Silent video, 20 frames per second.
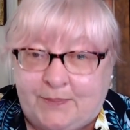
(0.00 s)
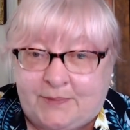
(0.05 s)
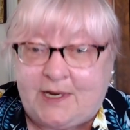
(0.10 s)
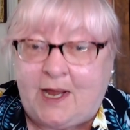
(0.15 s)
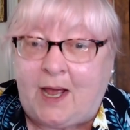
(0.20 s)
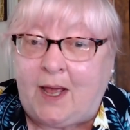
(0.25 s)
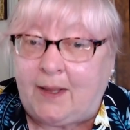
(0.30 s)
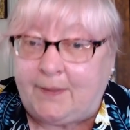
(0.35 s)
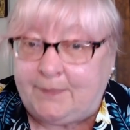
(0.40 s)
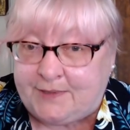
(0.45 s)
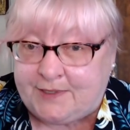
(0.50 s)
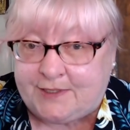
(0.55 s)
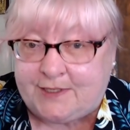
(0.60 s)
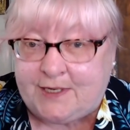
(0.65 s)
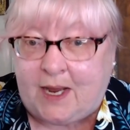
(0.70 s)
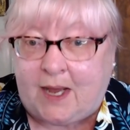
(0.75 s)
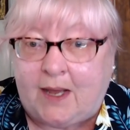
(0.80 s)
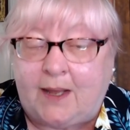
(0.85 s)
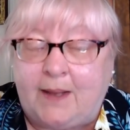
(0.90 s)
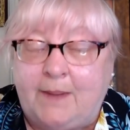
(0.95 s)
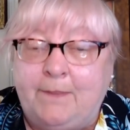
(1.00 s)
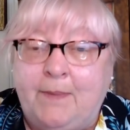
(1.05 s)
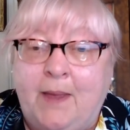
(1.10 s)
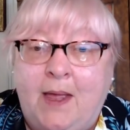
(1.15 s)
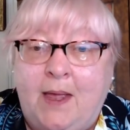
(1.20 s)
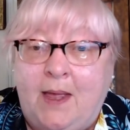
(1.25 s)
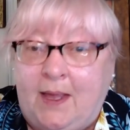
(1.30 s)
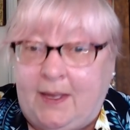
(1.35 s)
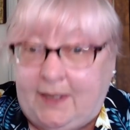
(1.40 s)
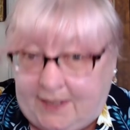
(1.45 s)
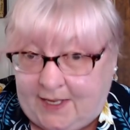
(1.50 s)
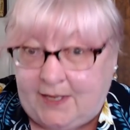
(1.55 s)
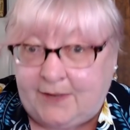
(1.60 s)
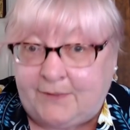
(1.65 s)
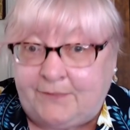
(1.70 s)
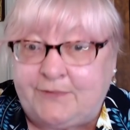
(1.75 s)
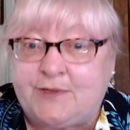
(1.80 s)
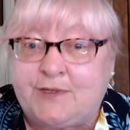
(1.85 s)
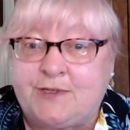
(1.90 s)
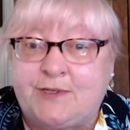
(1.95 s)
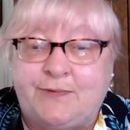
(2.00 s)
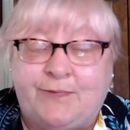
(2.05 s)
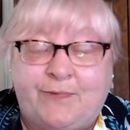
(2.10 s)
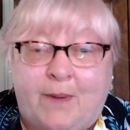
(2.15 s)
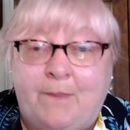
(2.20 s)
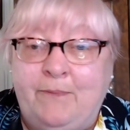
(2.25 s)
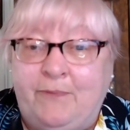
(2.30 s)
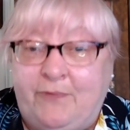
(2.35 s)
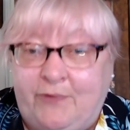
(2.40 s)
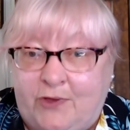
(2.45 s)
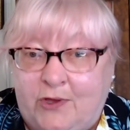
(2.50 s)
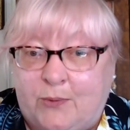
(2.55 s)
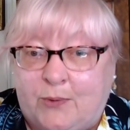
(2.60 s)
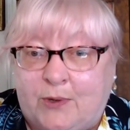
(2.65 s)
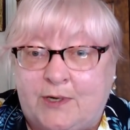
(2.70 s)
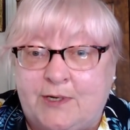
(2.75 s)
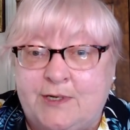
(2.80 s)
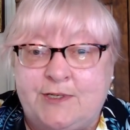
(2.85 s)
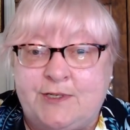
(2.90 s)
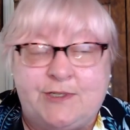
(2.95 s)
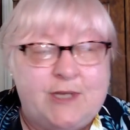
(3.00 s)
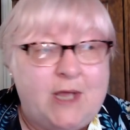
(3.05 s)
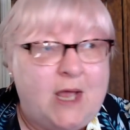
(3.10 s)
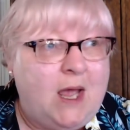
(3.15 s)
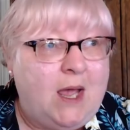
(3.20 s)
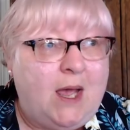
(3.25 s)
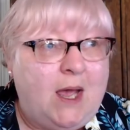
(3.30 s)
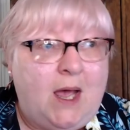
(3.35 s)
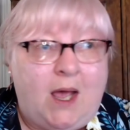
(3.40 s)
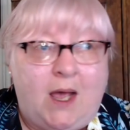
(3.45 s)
from time to time, gifts from viewers.